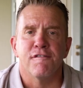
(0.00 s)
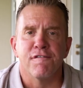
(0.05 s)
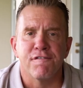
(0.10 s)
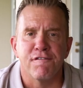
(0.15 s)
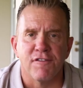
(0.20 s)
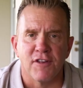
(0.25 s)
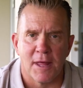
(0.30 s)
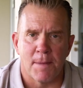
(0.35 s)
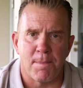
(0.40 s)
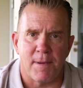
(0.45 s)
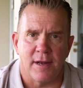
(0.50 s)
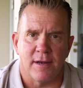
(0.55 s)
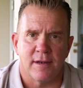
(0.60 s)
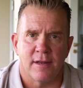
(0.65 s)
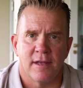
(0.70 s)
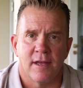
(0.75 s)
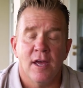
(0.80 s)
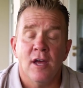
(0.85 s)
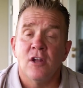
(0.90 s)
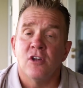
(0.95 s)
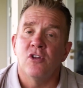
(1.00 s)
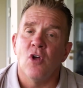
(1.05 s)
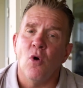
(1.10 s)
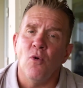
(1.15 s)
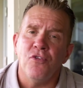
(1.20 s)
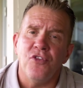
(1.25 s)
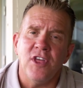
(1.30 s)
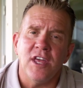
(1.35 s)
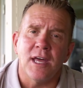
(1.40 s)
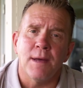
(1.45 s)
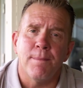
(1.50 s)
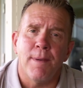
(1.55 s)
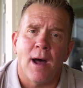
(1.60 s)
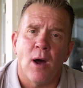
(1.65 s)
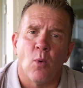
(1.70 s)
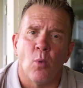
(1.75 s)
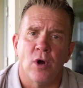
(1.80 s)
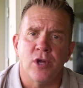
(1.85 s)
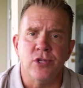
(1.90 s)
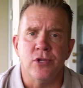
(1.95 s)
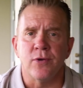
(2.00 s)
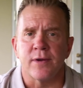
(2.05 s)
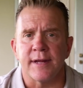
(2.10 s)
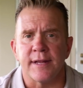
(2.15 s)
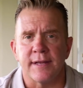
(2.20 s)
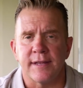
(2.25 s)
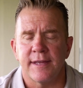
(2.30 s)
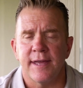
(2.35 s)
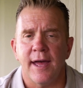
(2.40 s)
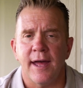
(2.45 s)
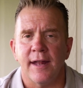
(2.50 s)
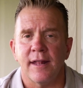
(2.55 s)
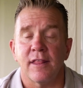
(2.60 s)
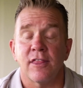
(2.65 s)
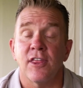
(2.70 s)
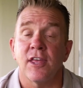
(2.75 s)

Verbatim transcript: Flip it. Don't think about what you can get,